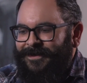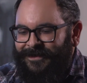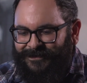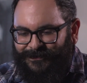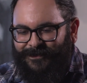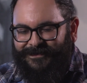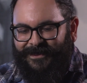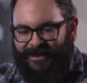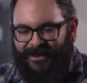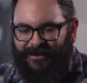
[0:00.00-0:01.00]
As soon as
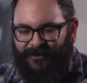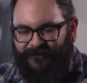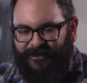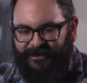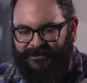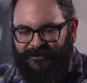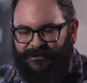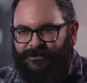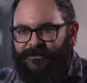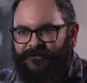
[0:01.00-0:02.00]
they have like some
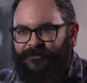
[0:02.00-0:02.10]
sort